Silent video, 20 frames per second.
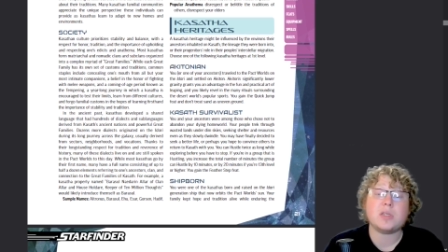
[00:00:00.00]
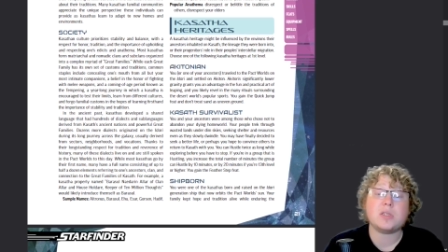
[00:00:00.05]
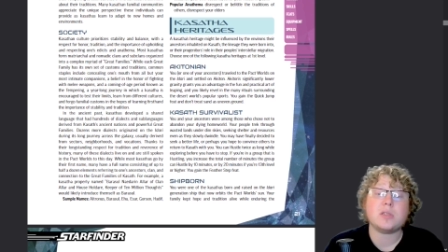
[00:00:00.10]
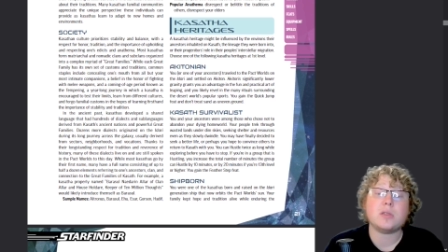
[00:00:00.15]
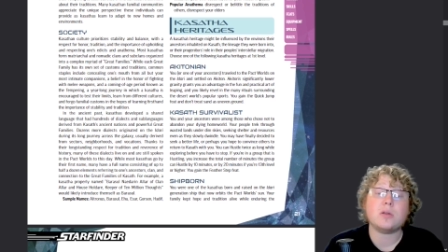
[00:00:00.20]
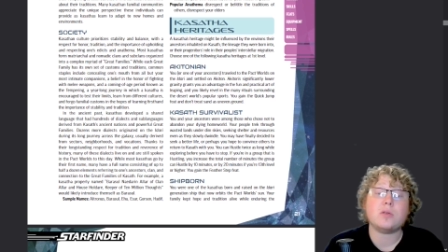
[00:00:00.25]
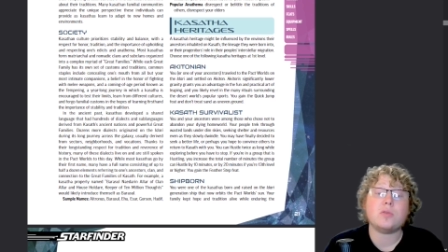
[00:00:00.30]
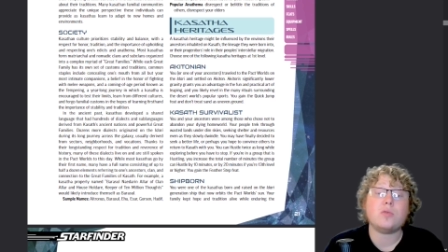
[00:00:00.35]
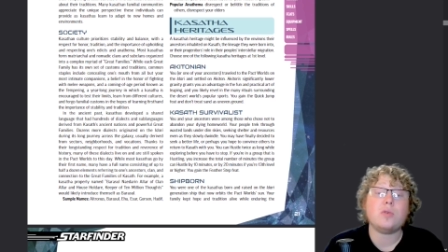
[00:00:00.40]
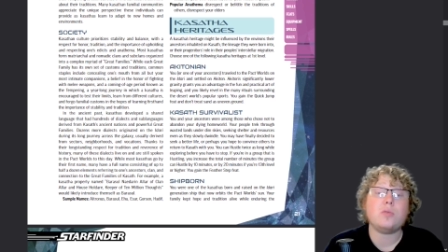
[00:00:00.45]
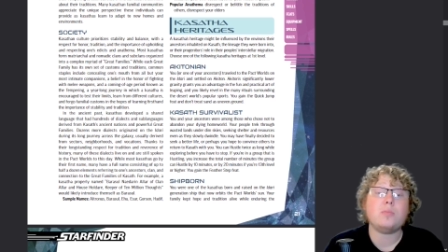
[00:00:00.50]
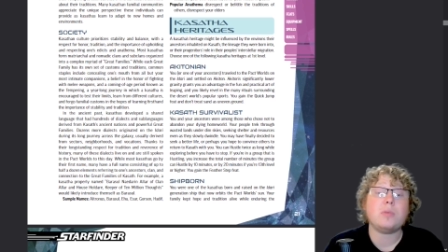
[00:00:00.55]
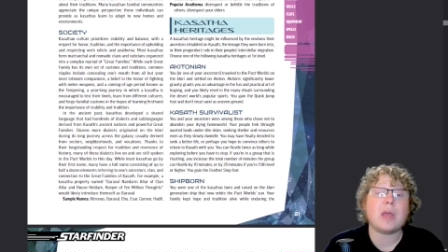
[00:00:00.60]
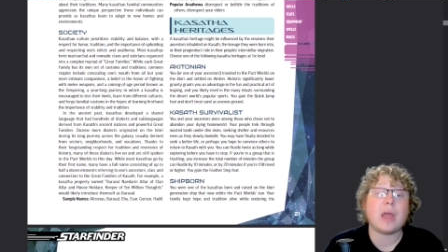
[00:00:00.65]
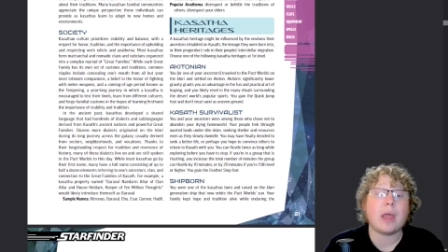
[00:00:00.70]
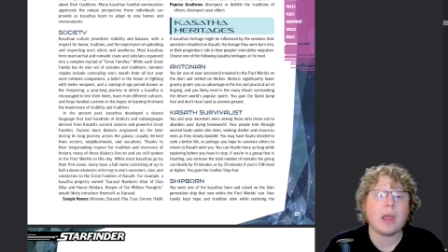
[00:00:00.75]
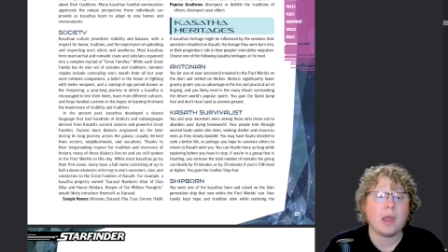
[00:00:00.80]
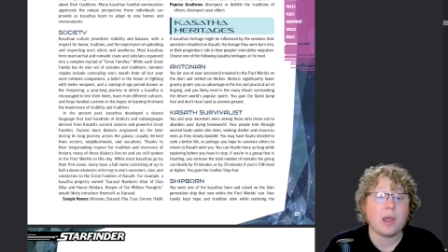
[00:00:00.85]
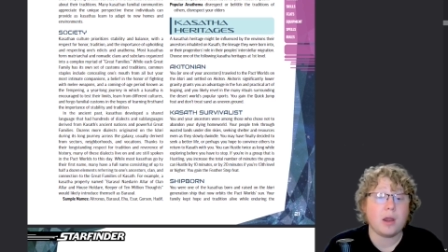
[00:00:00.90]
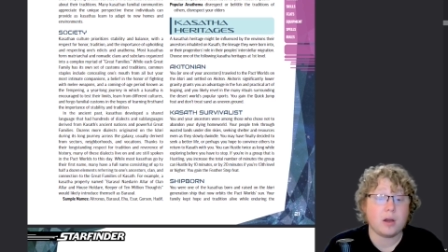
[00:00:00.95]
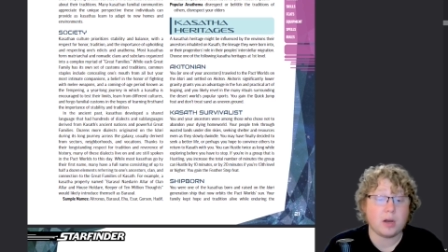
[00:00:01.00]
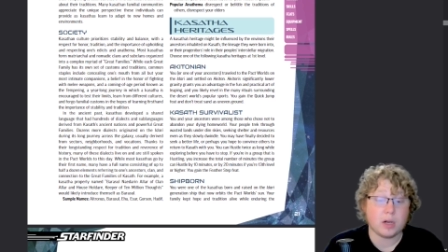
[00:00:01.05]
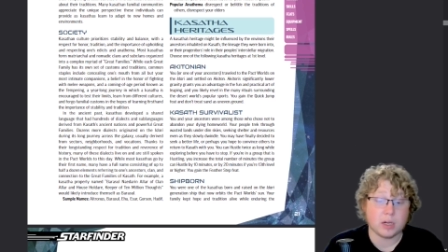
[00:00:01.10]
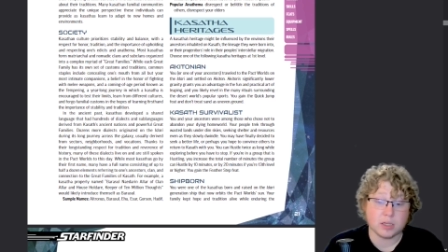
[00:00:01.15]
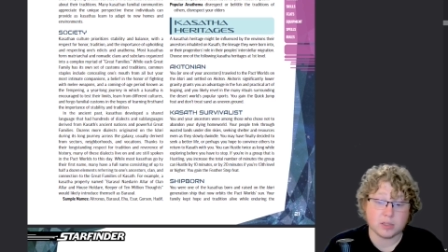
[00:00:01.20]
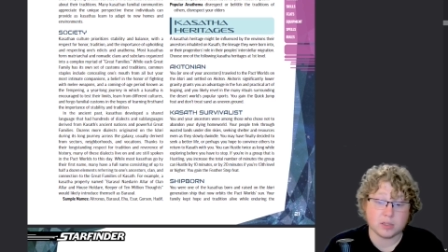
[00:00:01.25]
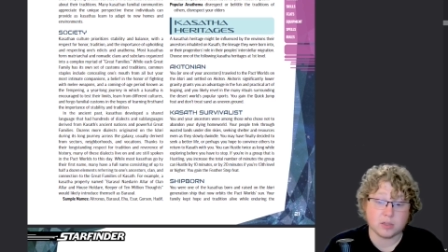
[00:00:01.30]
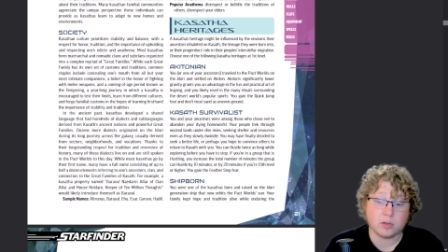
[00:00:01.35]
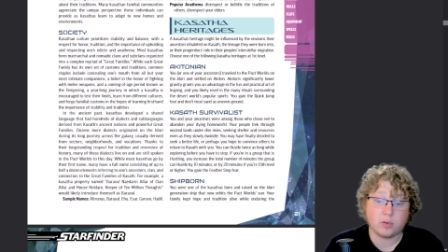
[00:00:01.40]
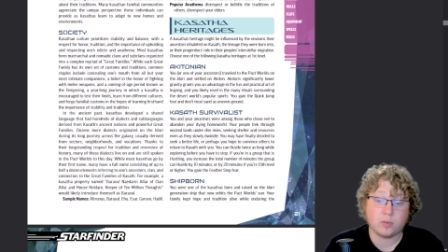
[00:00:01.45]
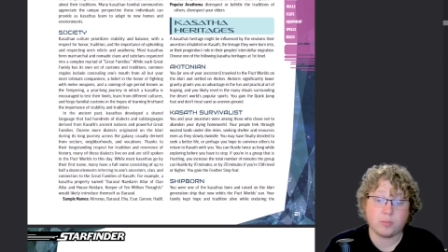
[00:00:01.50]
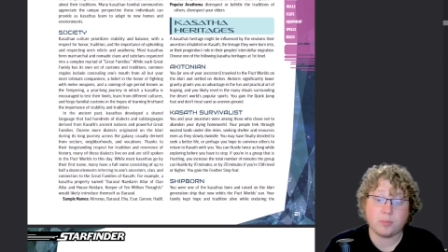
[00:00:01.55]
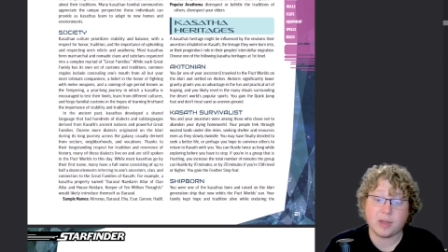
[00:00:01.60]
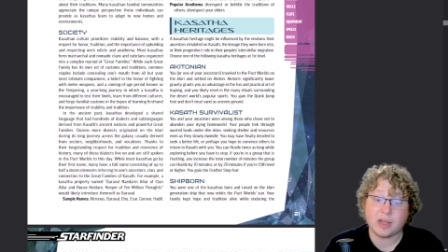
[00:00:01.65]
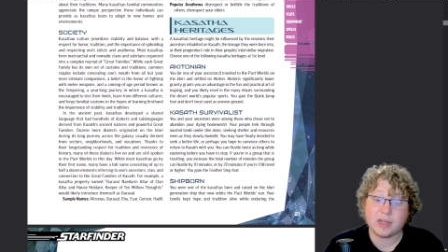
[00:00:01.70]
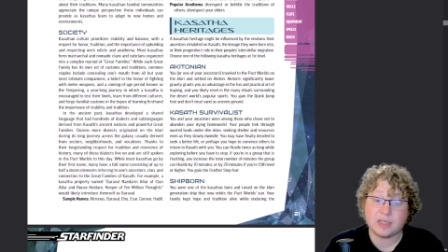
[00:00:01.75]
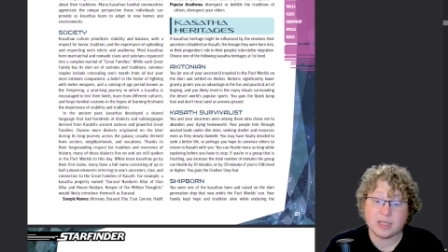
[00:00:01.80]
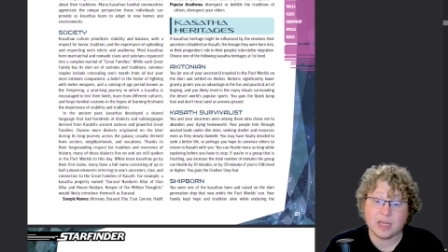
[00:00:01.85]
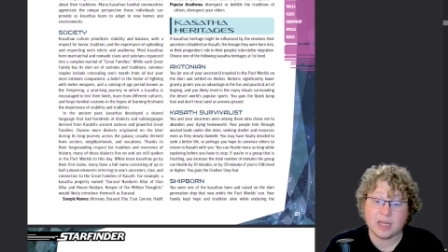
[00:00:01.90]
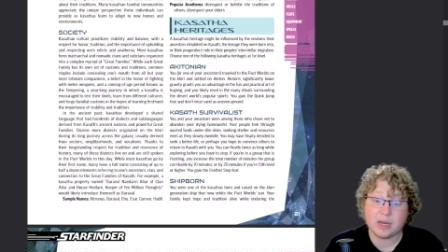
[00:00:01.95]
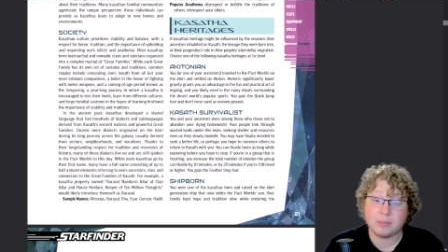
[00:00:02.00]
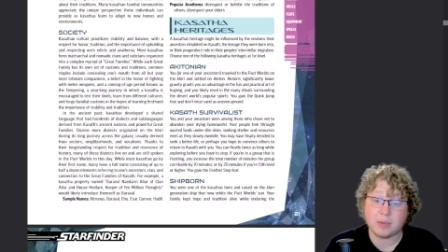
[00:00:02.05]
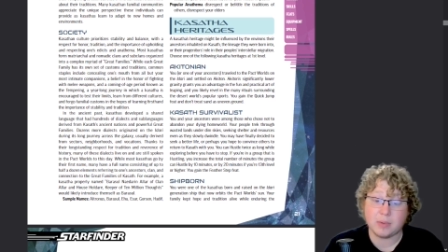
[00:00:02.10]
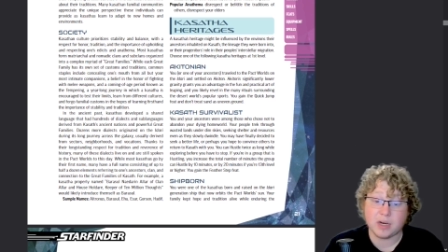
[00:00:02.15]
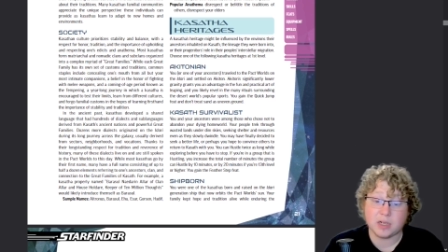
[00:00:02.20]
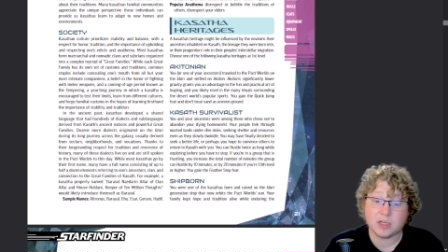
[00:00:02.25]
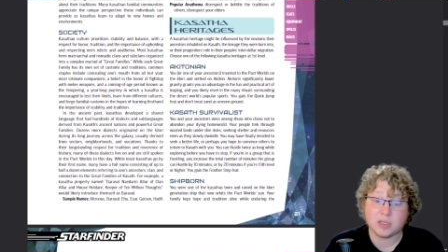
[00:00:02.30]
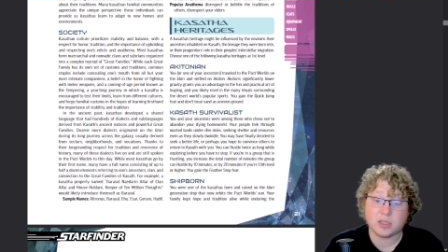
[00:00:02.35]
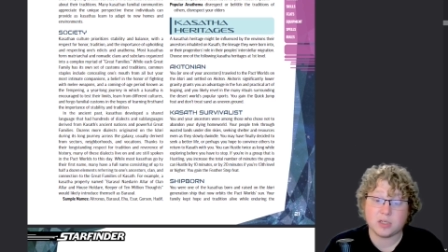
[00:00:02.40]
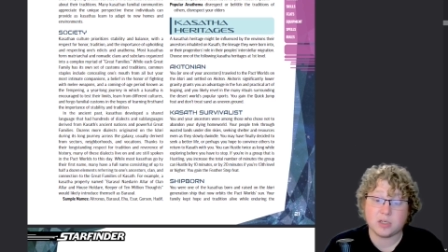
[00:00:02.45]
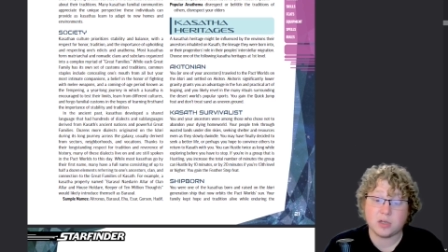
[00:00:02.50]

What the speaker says: the group can hustle by 10 minutes,